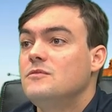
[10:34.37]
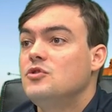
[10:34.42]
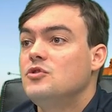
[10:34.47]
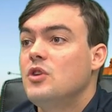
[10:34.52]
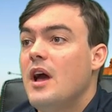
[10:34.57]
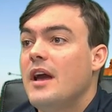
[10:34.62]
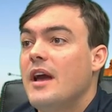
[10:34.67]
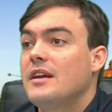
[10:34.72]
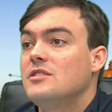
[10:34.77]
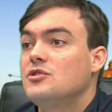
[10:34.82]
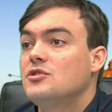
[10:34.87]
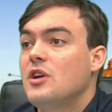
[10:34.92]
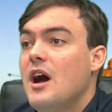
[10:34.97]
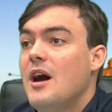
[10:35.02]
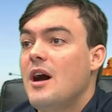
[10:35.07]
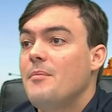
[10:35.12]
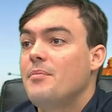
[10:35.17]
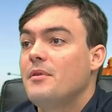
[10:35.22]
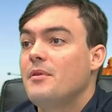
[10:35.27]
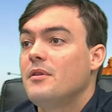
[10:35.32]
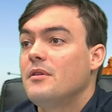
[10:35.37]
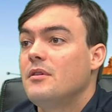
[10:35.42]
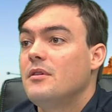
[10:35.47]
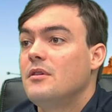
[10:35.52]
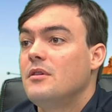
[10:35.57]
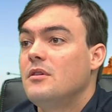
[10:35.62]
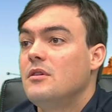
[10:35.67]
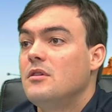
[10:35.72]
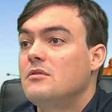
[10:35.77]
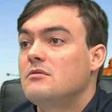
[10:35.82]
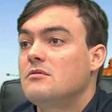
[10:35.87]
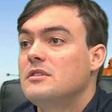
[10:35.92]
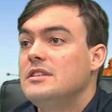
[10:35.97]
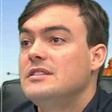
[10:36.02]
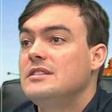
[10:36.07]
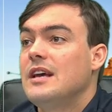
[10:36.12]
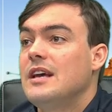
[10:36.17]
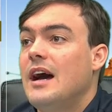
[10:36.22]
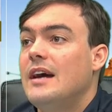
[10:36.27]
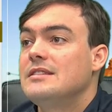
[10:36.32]
Drag and drop.
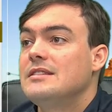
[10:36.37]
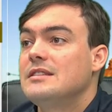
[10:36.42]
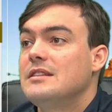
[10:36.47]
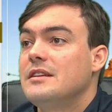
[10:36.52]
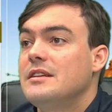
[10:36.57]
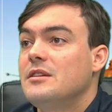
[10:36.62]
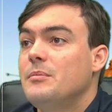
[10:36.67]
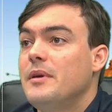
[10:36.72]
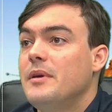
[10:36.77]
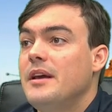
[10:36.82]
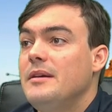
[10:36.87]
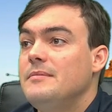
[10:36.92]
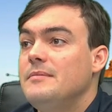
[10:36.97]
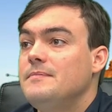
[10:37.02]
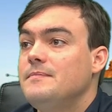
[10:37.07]
Resize a little bit.